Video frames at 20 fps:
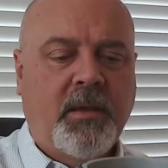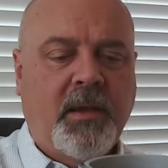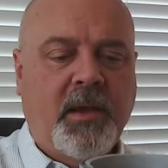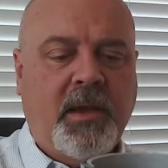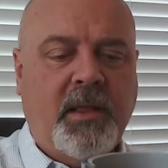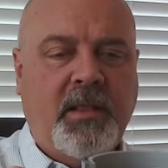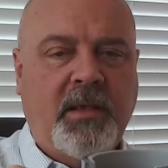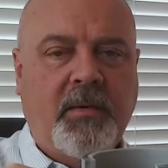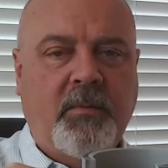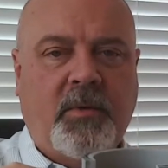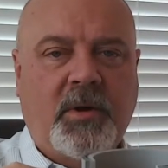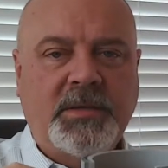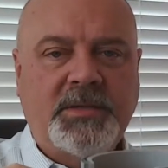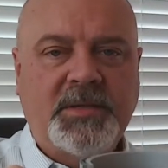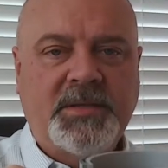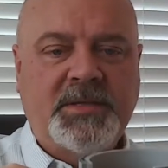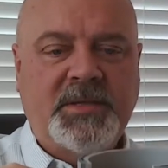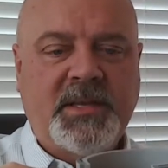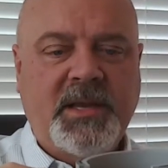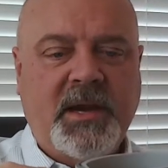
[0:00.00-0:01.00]
And then once
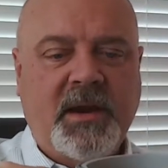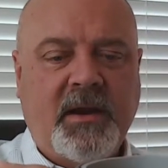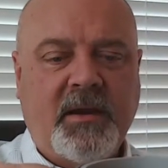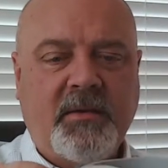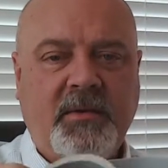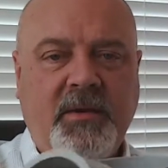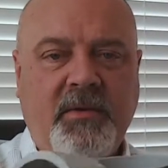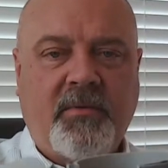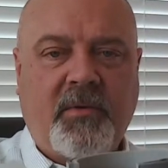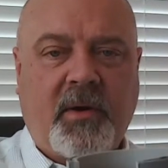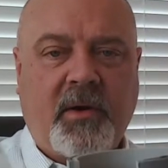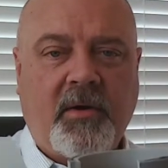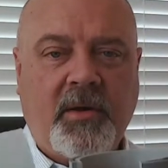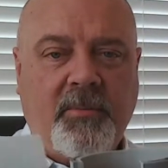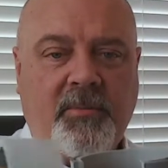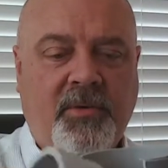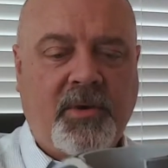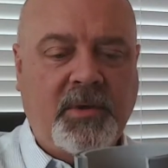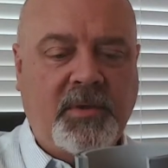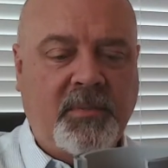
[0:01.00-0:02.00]
it's there, you've
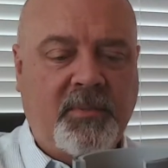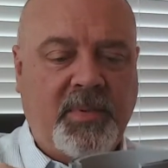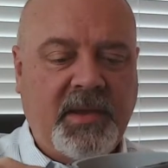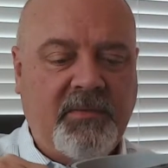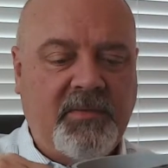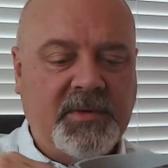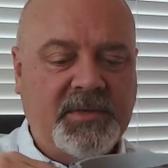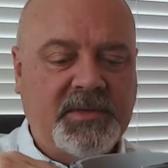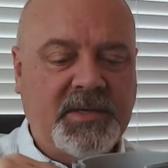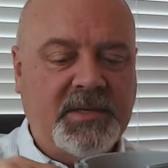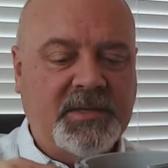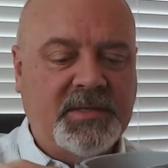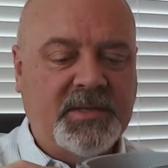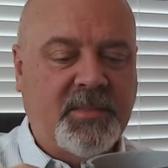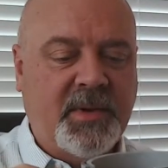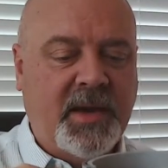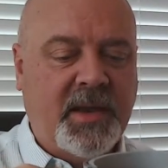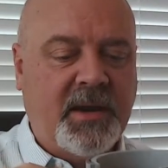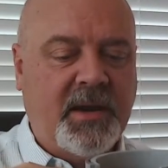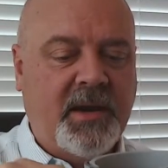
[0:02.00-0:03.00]
already put the PVC
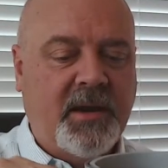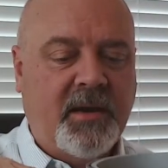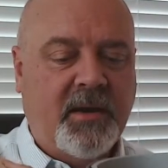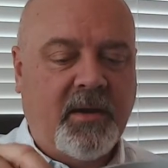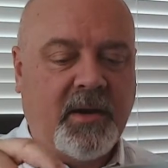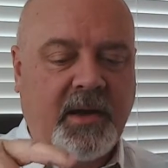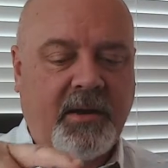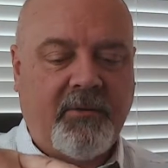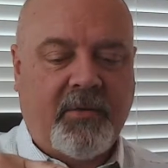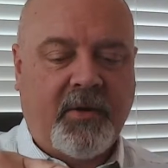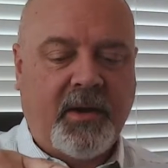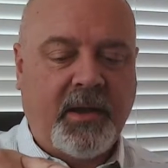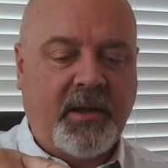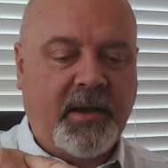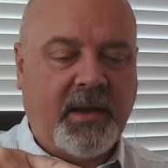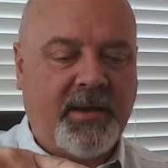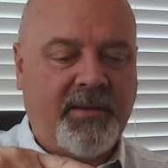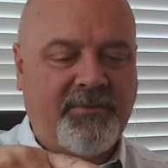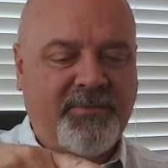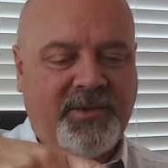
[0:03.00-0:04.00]
cement in here, and I've already
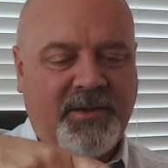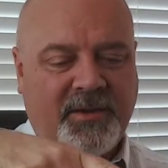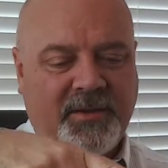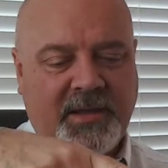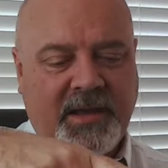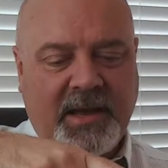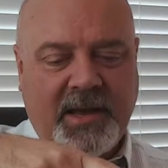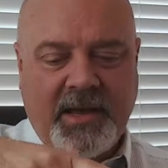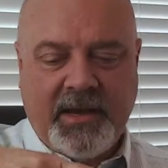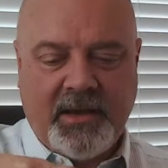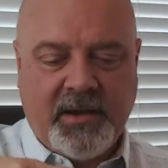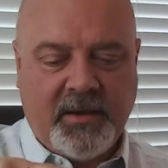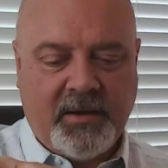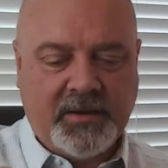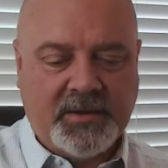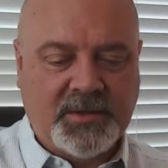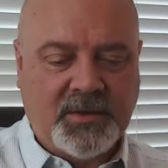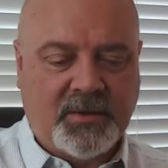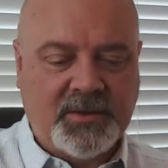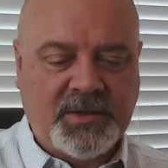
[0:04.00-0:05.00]
kind of done that
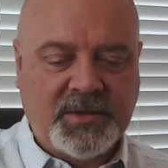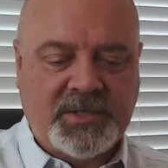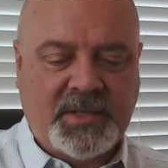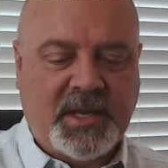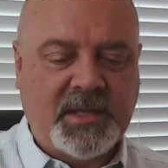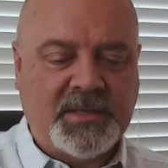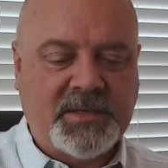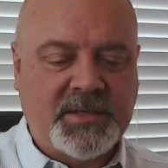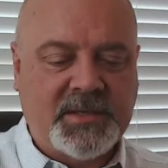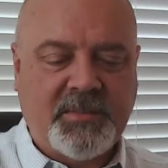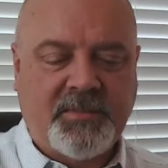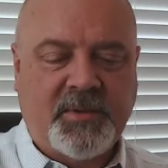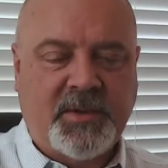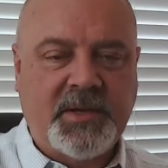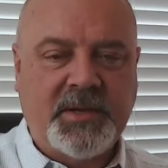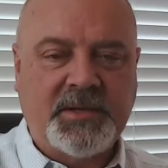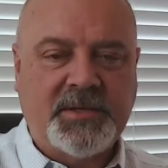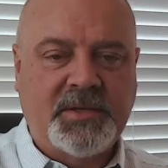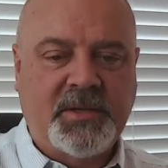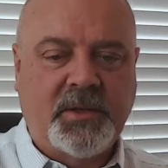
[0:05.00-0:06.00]
here. So it just gets
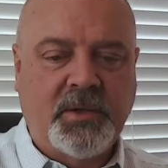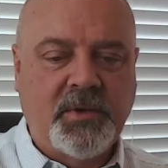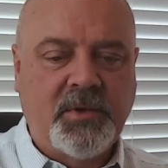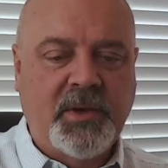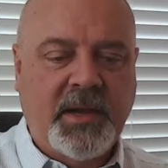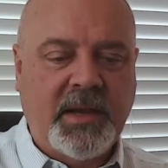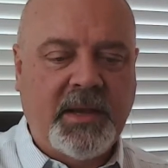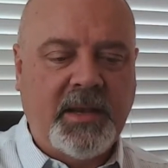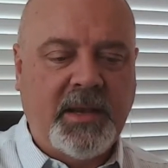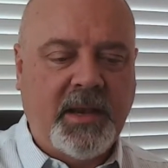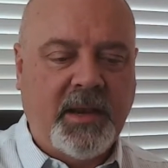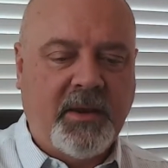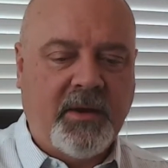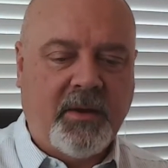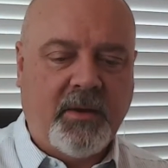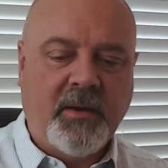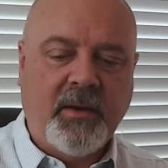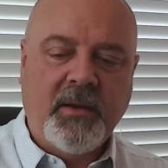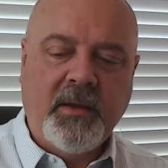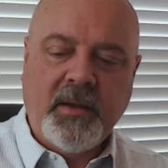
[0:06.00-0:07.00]
simply as glued into
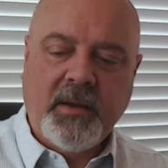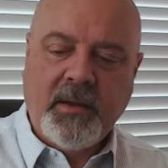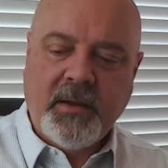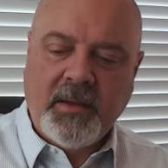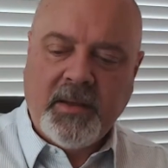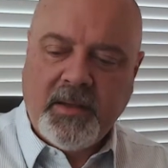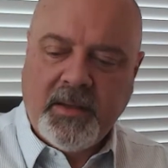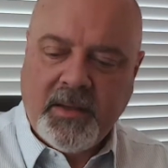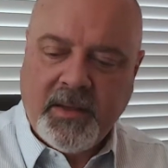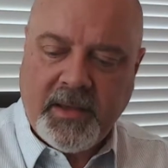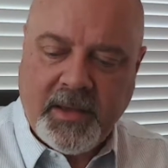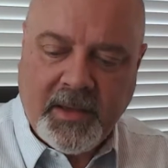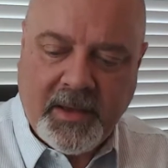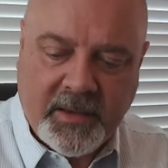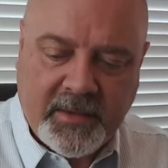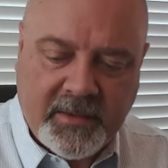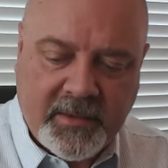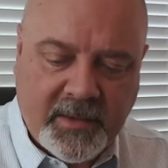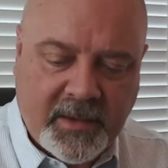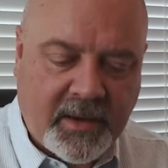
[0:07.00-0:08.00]
here,
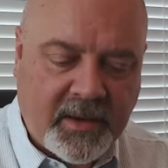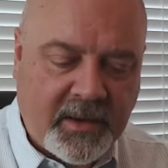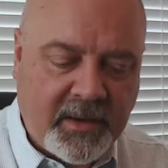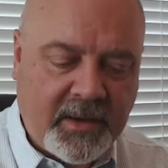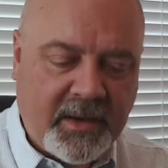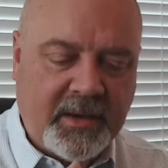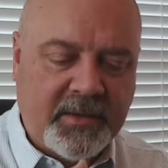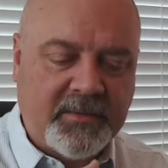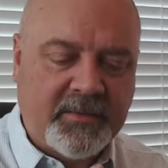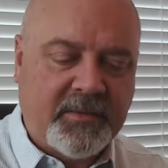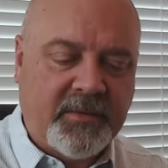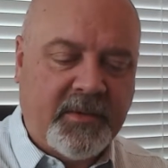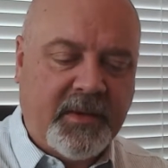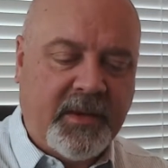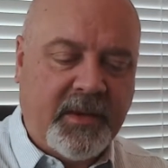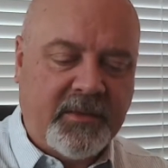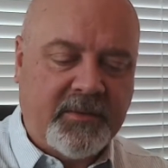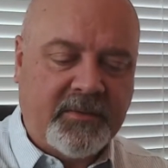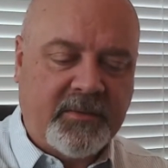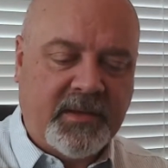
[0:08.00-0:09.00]
and
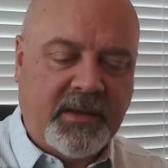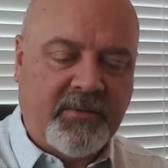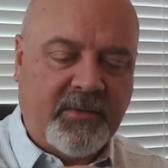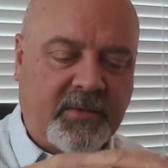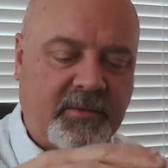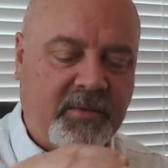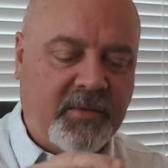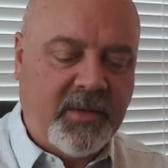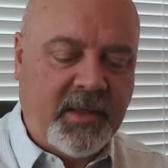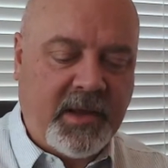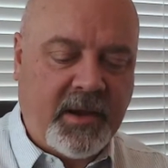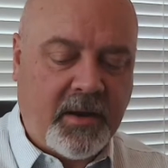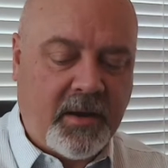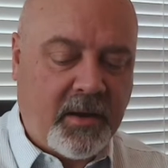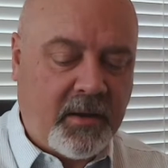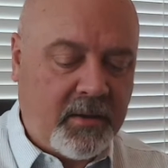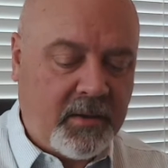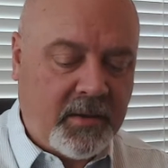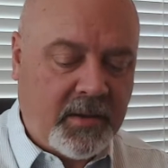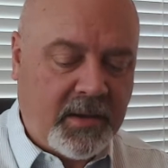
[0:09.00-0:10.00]
it's level to
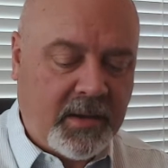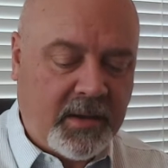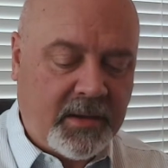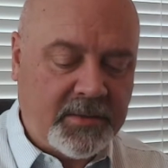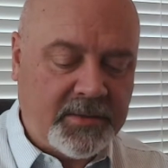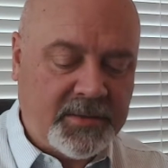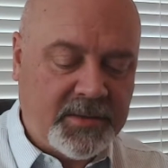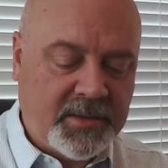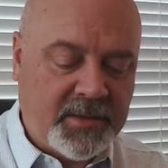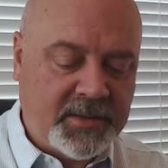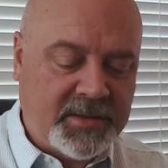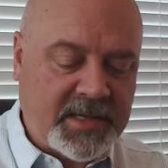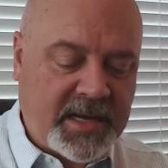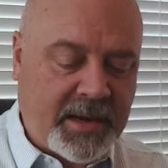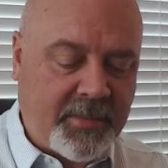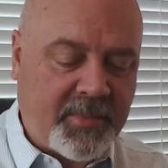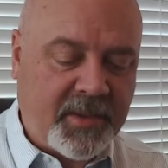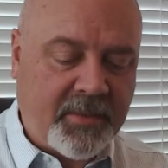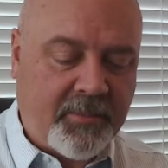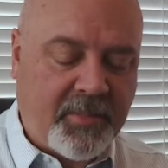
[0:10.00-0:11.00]
there to the
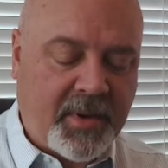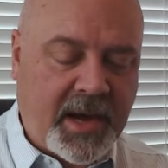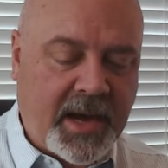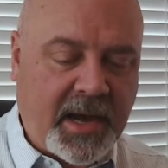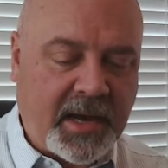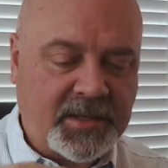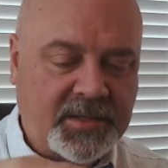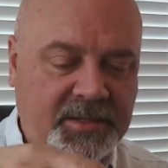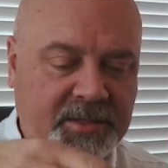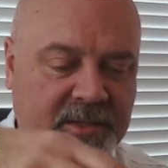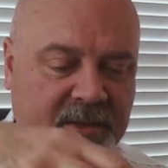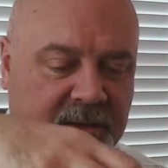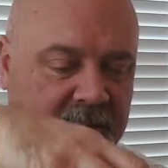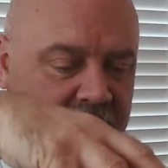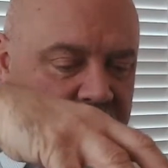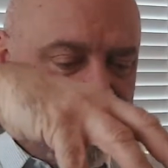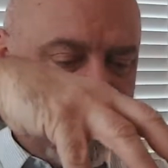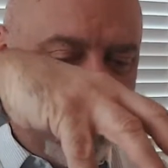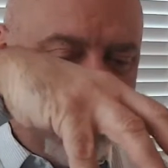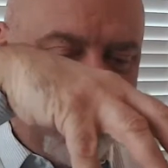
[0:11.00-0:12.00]
top of the box.
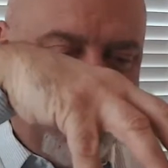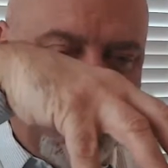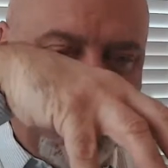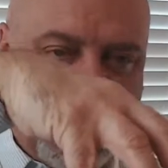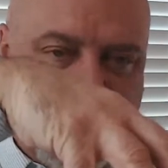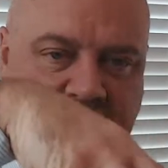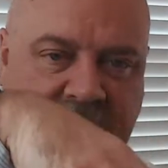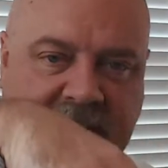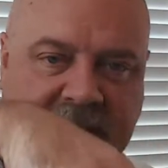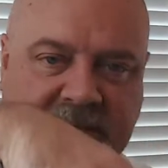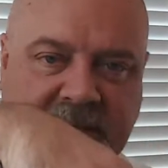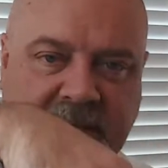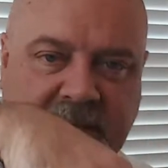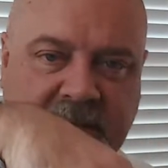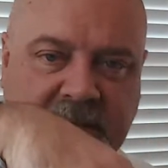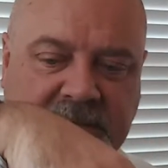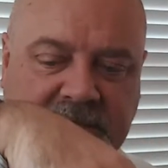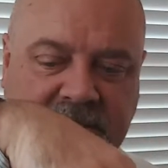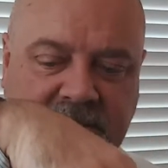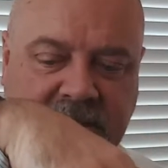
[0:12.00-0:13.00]
The
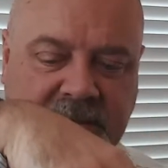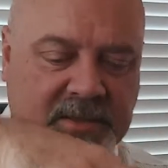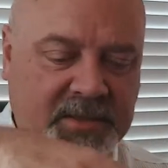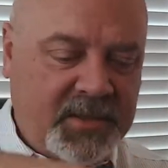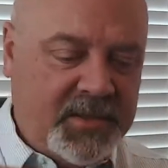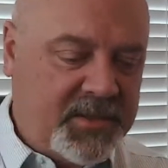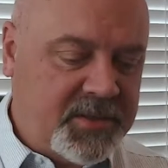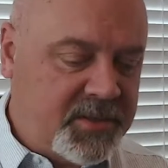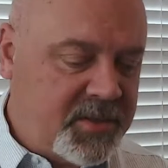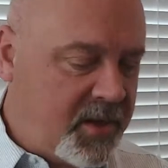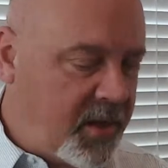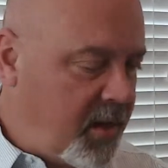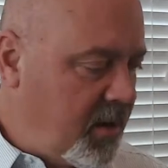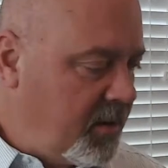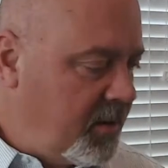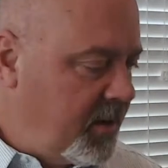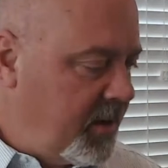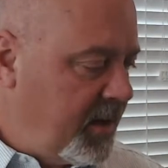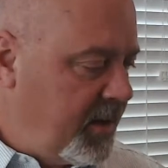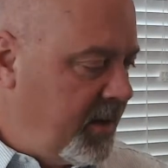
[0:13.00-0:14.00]
gasket is
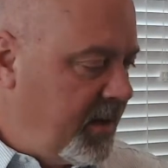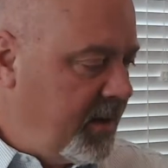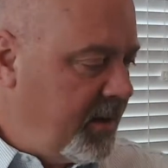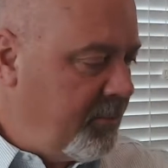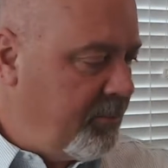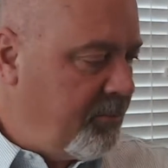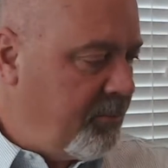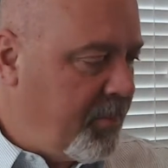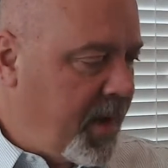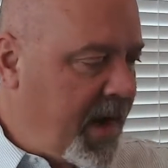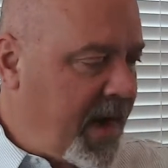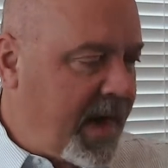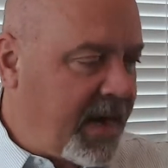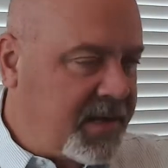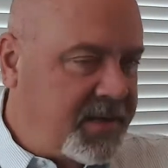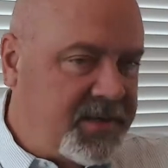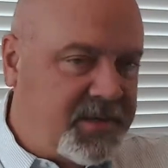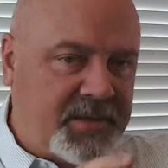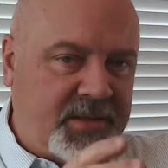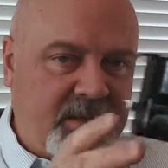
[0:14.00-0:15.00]
installed, and then the
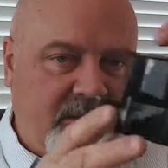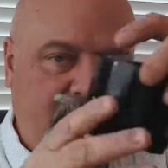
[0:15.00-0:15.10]
box,